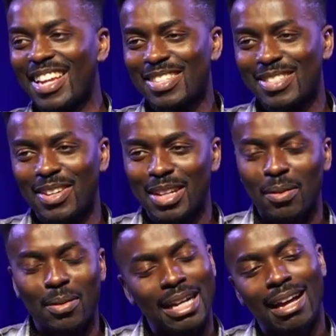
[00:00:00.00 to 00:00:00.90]
so you can
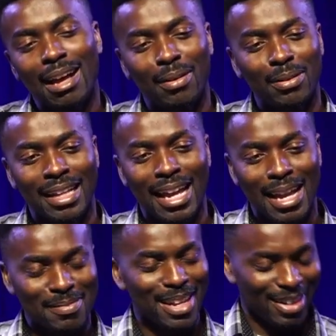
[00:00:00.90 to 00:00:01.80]
work out how old I
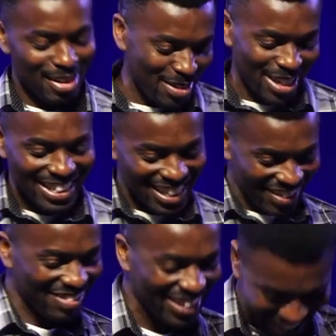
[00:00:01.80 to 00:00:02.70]
am now. I'm not going to tell
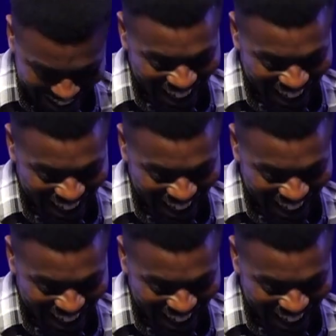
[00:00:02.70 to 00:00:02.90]
you. Well,